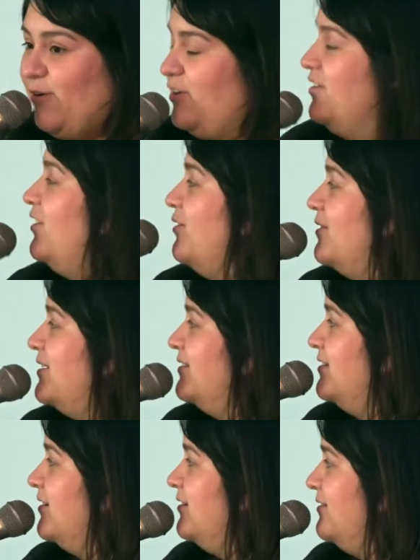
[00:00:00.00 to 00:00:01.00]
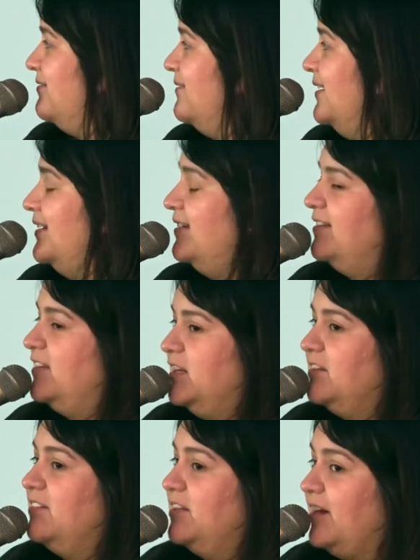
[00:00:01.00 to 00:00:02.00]
tower going. So
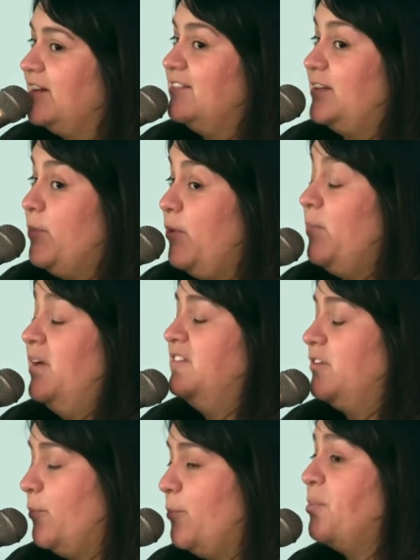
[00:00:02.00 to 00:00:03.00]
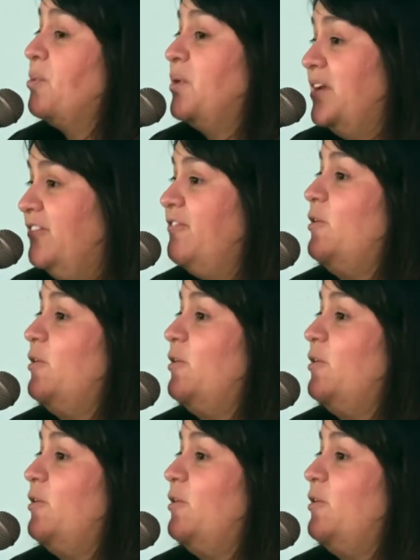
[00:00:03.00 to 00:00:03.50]
the next couple months are pretty